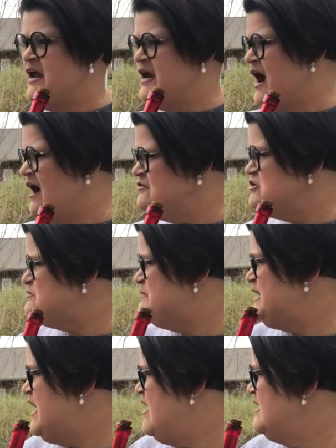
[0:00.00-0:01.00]
Now, I'll just
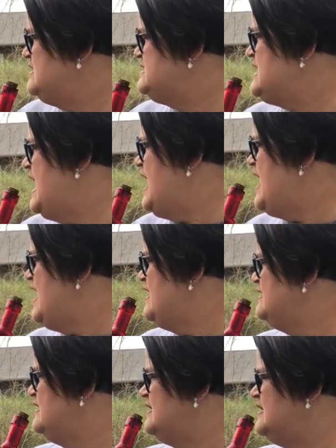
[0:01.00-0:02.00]
be honest,
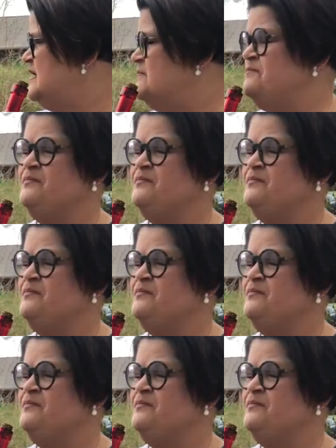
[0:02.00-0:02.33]
I